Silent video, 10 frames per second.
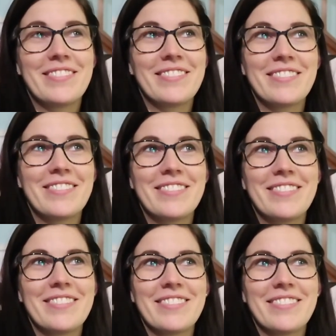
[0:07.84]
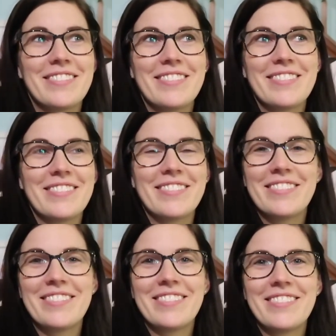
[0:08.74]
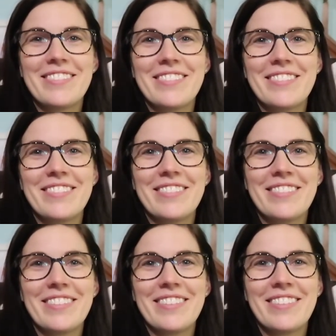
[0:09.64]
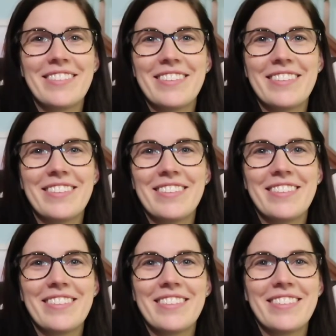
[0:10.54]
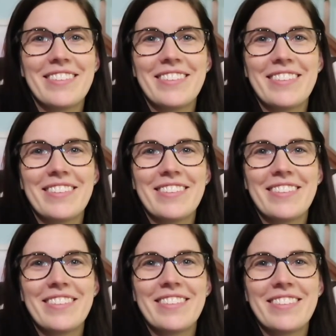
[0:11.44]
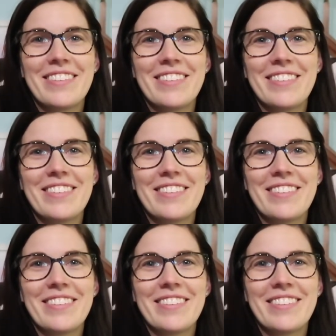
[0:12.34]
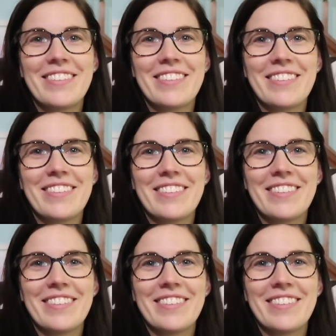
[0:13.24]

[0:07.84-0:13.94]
No words are spoken by the person on screen.